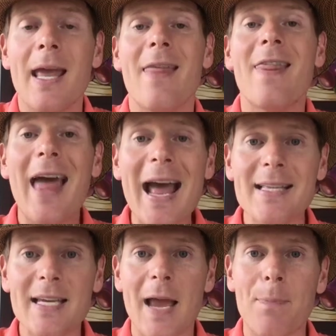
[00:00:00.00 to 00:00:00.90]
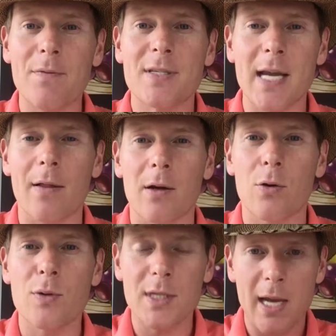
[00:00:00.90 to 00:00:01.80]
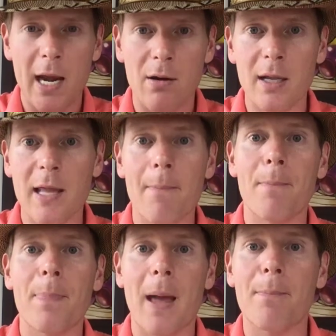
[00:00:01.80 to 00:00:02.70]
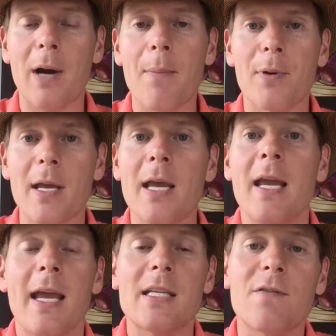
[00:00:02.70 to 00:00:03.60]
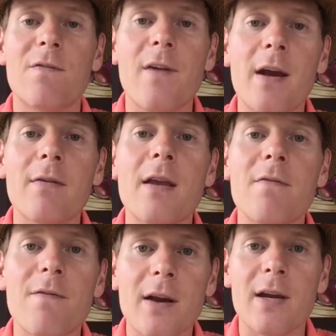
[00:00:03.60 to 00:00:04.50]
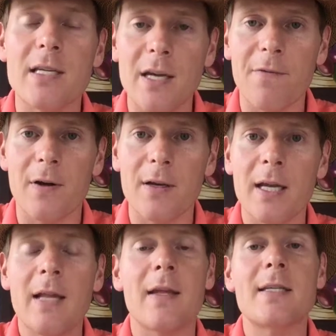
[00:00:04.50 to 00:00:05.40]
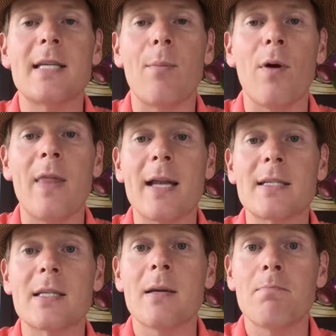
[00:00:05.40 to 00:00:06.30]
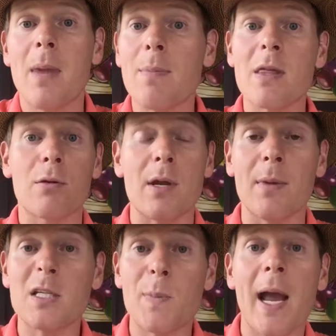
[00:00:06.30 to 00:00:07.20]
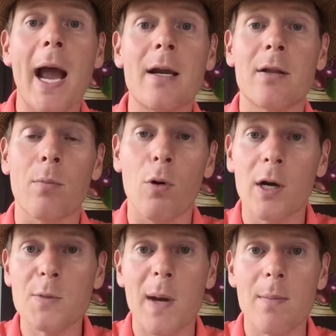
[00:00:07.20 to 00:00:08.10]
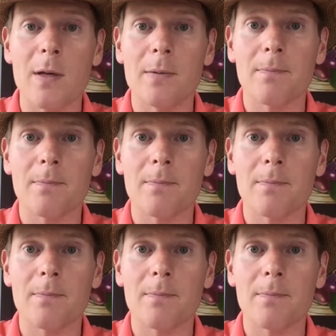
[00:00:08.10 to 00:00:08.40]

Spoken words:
That type of seller who's inheriting that property is very, very different than someone that's maybe 3 months behind on their mortgage payment.